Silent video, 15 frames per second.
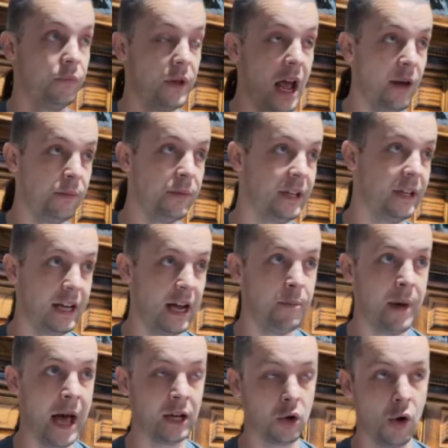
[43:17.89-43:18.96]
MCDM,
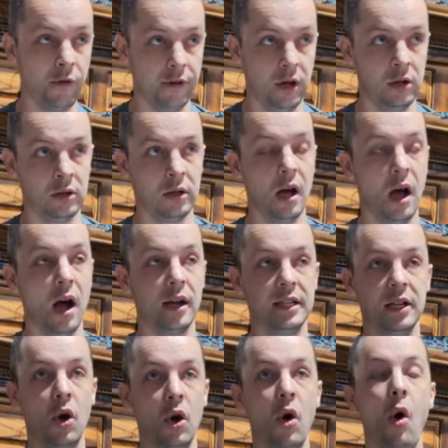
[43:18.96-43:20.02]
Matt Colville,
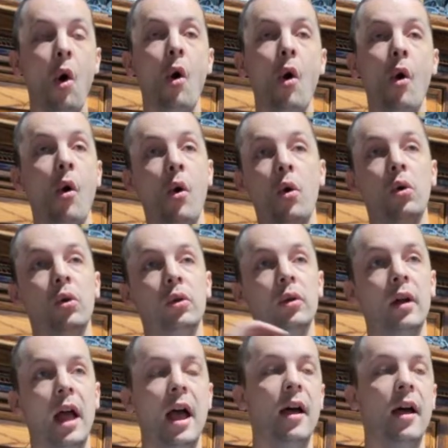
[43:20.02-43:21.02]
did a whole